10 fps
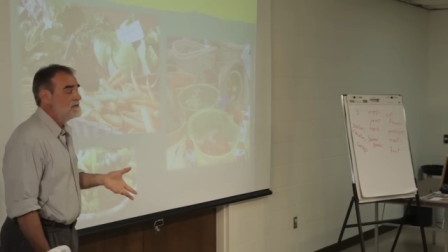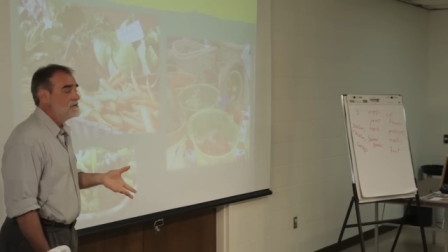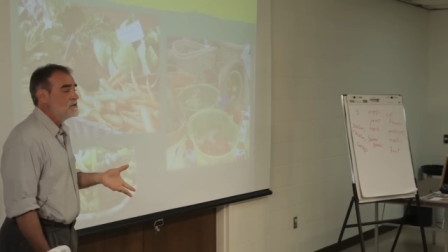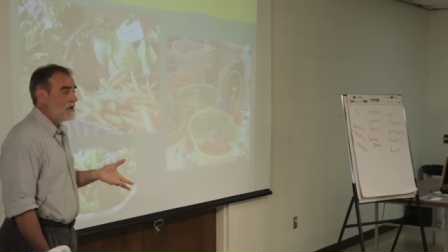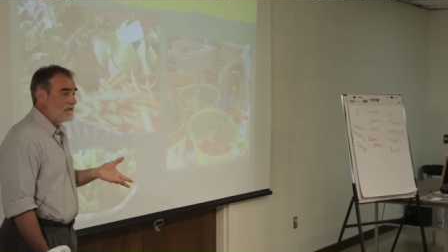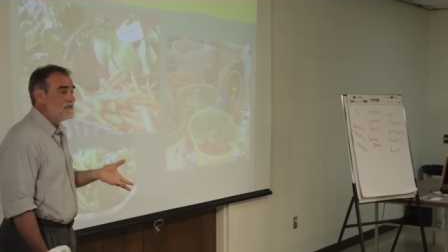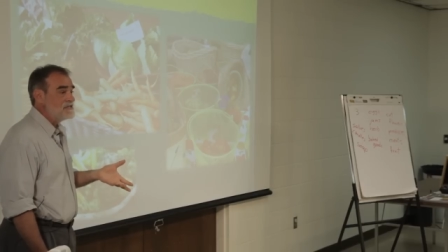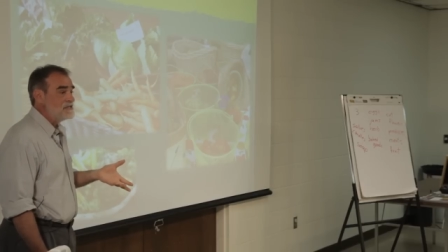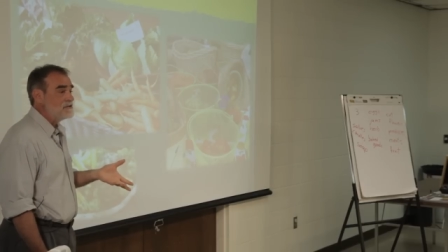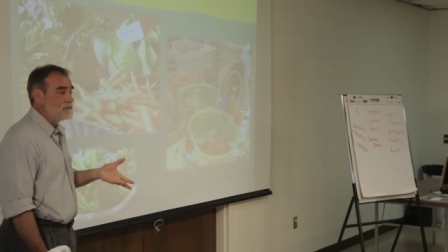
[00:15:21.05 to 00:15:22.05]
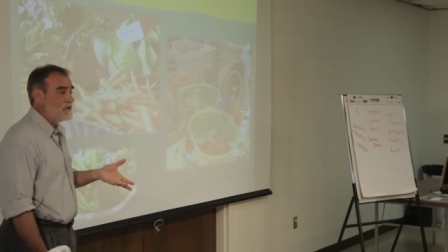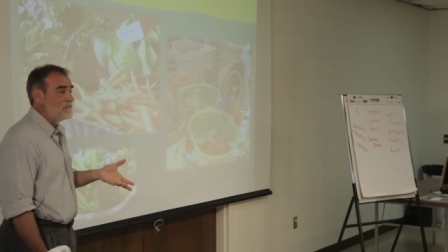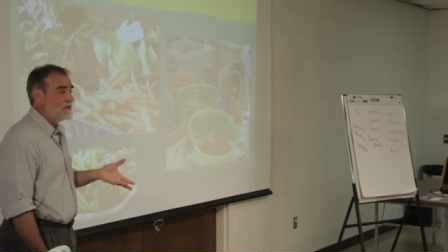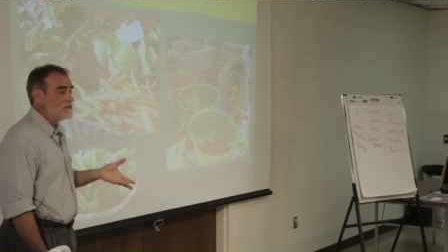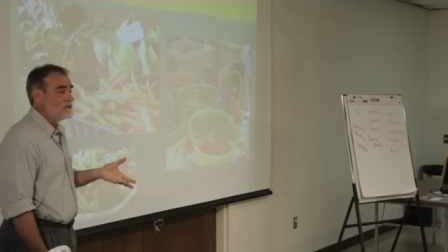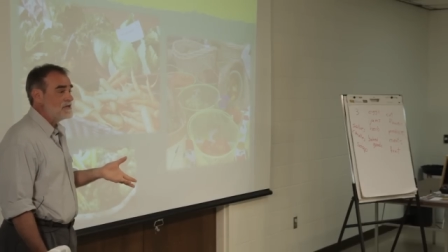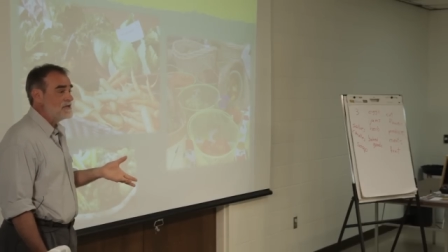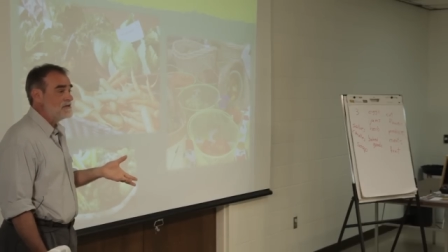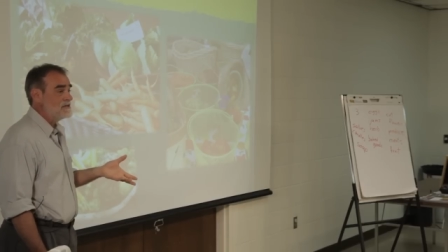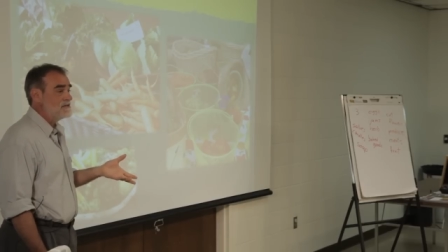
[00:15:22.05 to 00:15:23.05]
So obviously there's one picture on
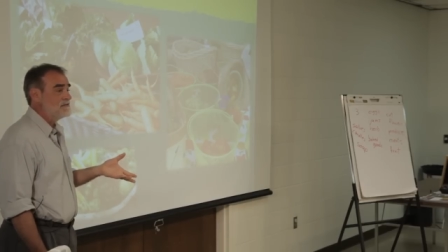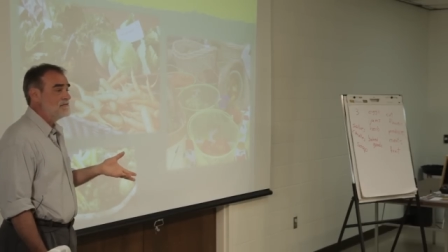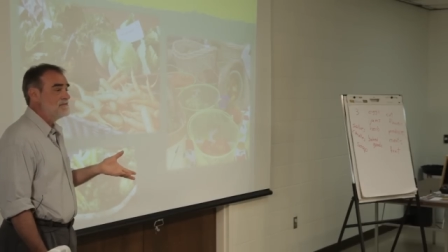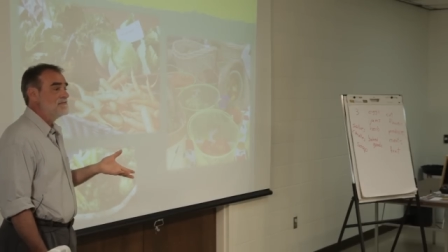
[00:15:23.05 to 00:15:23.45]
here that's